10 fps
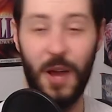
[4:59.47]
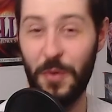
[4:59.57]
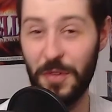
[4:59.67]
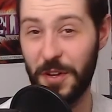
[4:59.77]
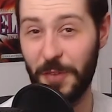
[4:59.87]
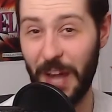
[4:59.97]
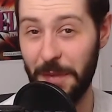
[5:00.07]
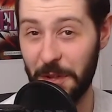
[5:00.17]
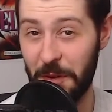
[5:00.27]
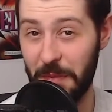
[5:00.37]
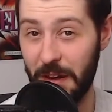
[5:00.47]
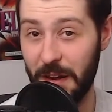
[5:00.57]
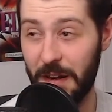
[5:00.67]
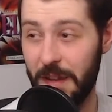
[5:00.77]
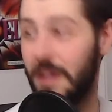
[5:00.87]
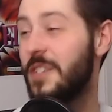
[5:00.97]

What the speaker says: Well, then grab another beer,